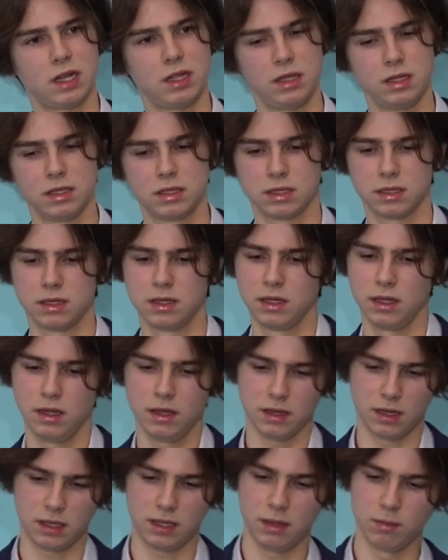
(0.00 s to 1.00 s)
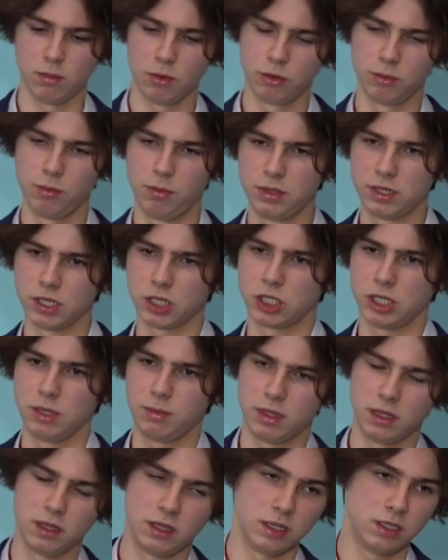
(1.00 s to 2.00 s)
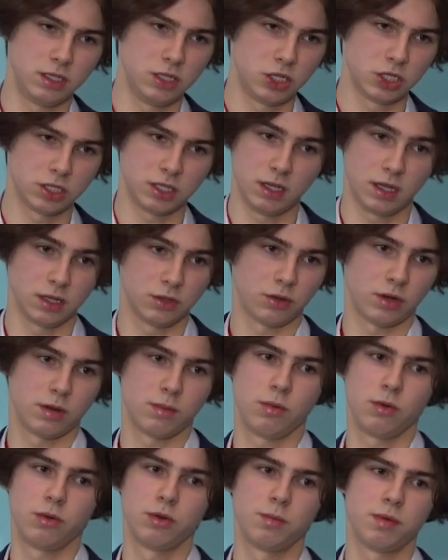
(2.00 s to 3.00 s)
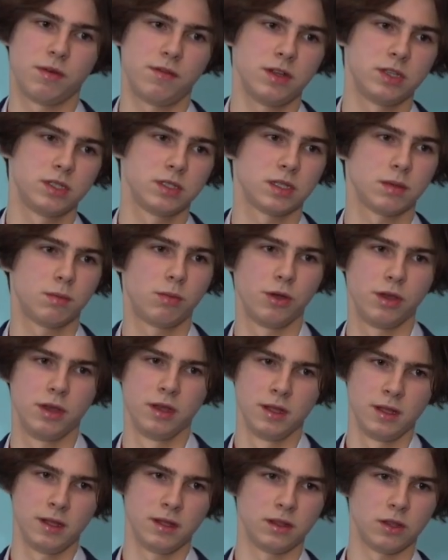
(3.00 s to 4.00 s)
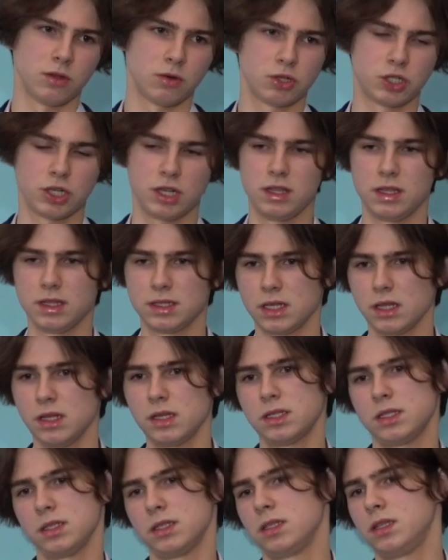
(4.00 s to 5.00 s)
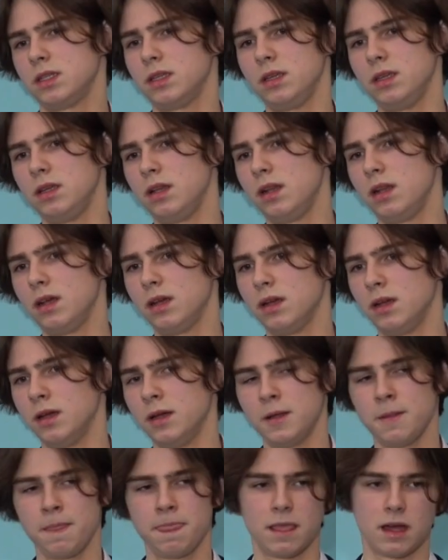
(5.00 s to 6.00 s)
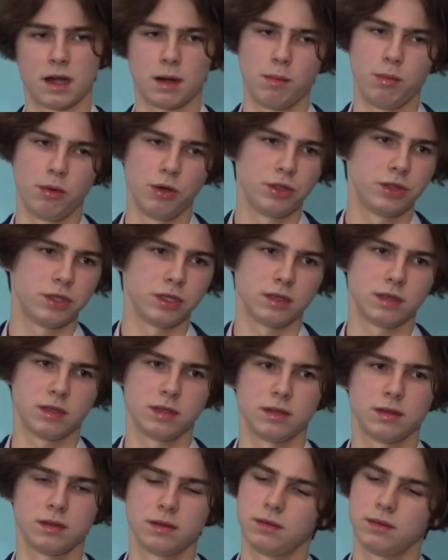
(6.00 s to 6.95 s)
test our vulnerabilities, whether the server or the internet pages, which can